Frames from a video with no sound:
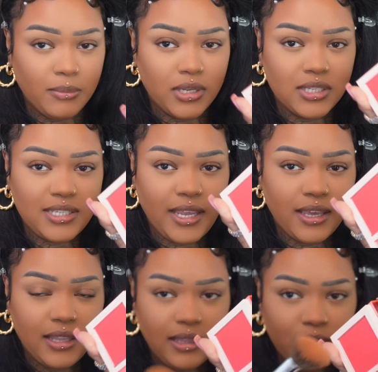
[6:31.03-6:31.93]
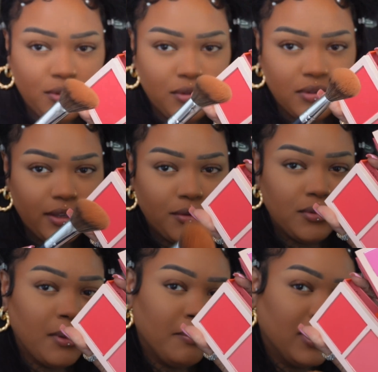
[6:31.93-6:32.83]
gonna take a little
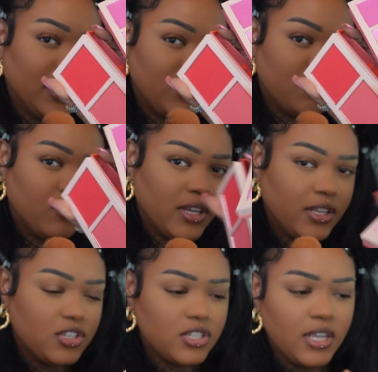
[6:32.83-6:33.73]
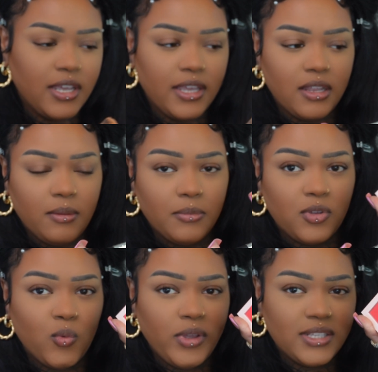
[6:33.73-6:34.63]
angled blush brush and I'm
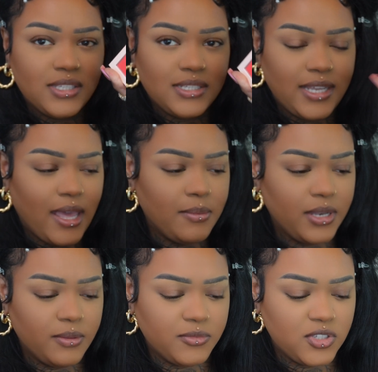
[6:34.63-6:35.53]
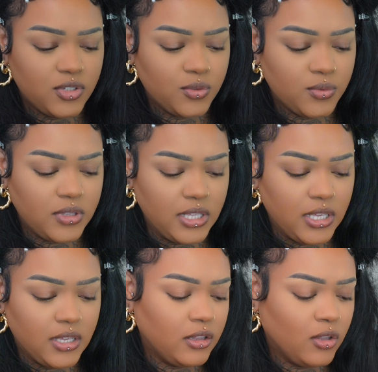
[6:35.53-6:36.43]
going to dab it into
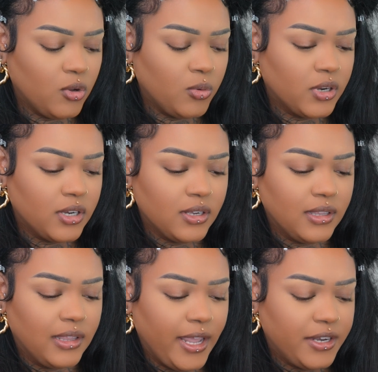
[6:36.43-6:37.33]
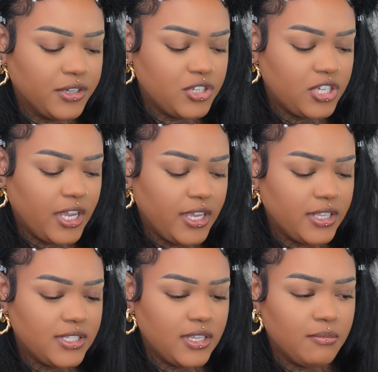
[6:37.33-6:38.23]
the lower lighter
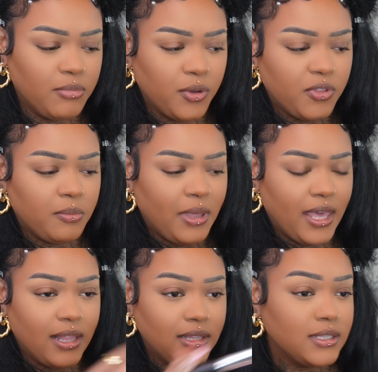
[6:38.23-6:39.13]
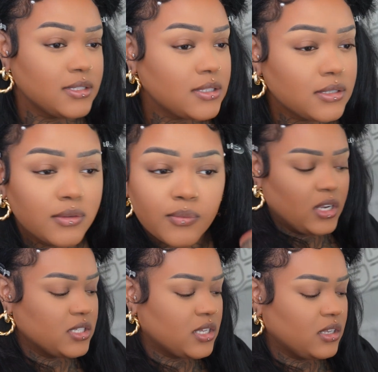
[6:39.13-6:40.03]
shades in both palettes. And
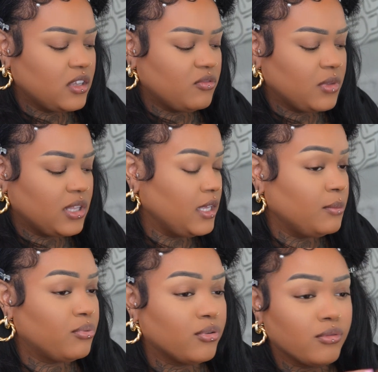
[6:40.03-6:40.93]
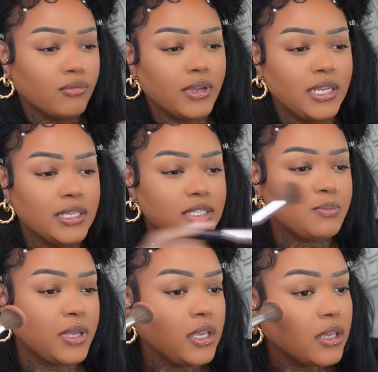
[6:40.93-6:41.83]
it's gonna give me the prettiest
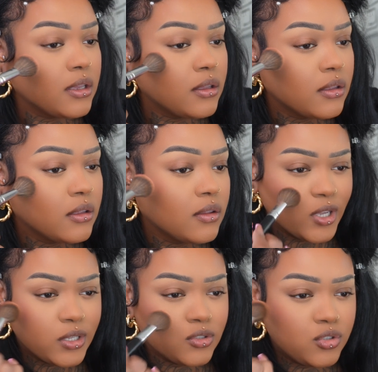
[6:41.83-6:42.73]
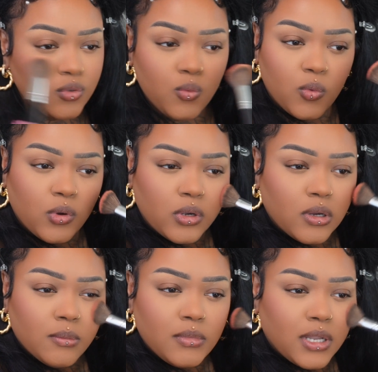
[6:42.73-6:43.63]
pink. Not too
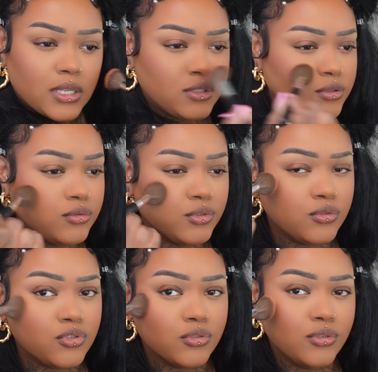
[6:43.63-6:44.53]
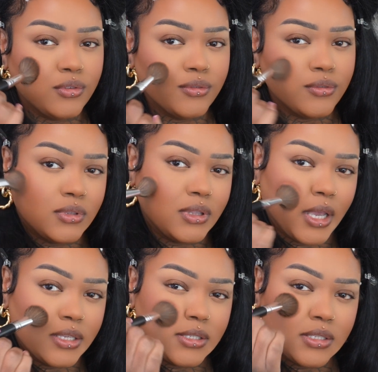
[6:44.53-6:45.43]
warm, not too neutral,
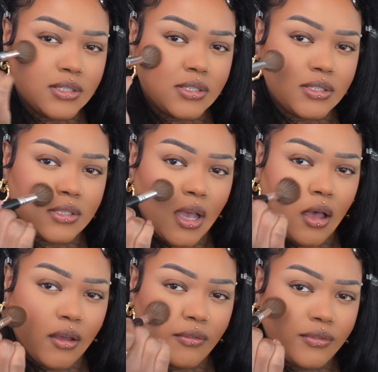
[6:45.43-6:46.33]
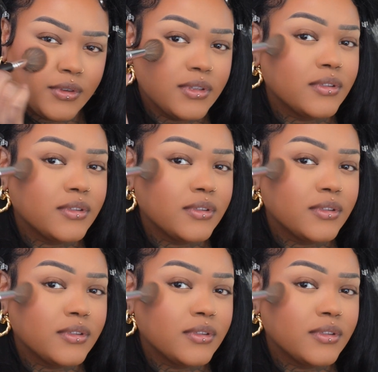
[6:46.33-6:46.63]
nice and soft.